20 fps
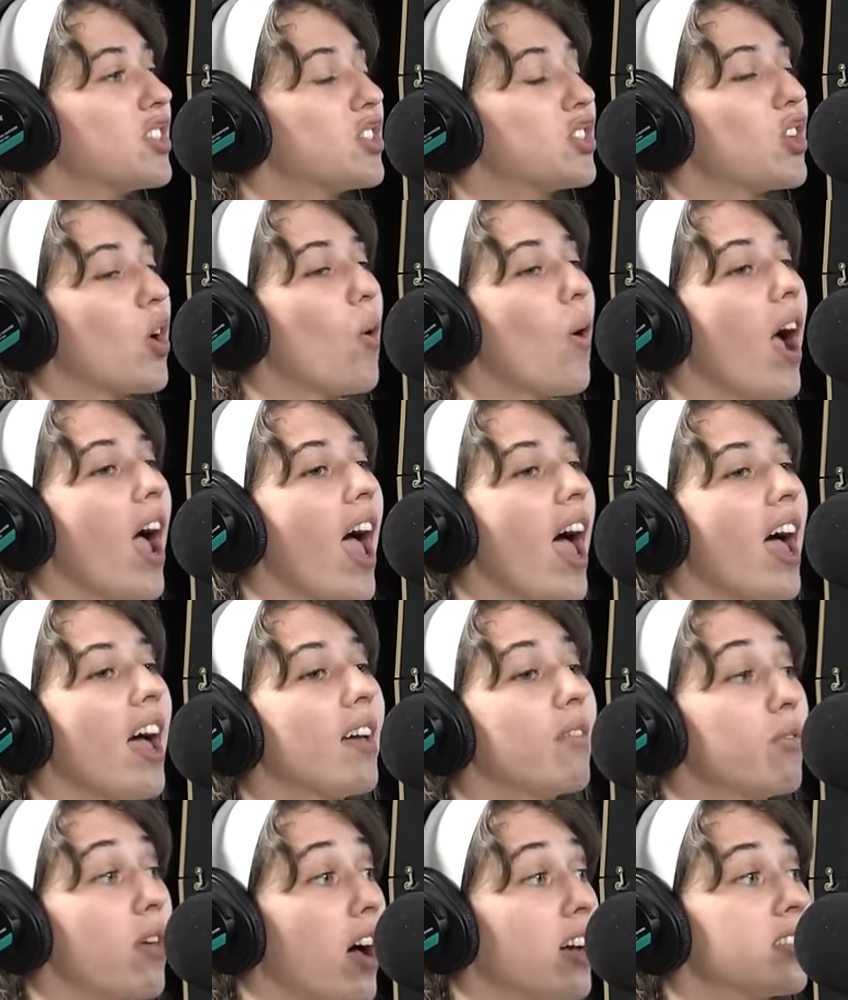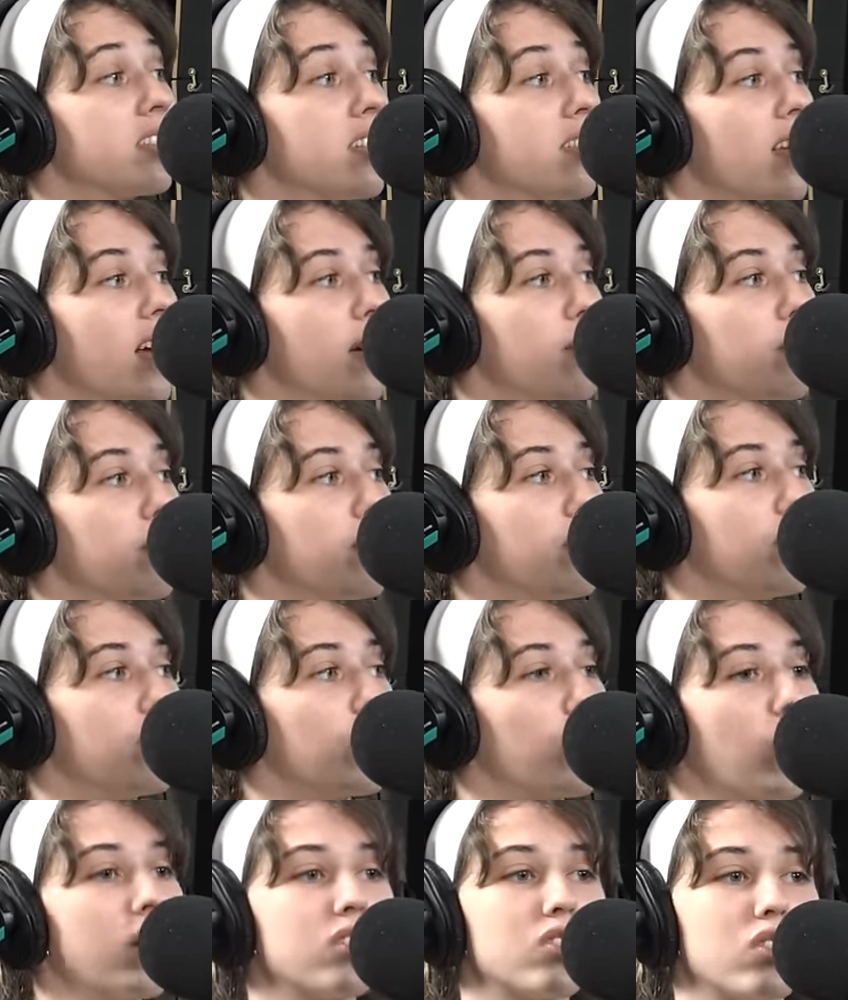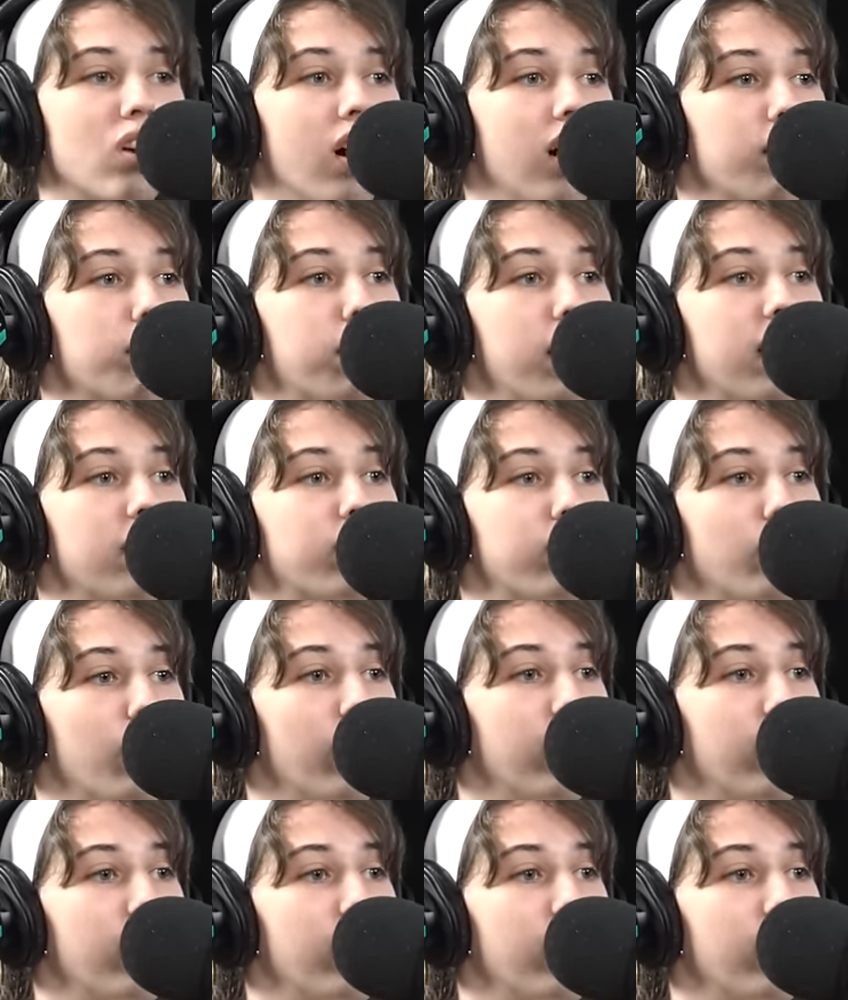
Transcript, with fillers: So uh, us and them. Great song. So Pink we're Floyd.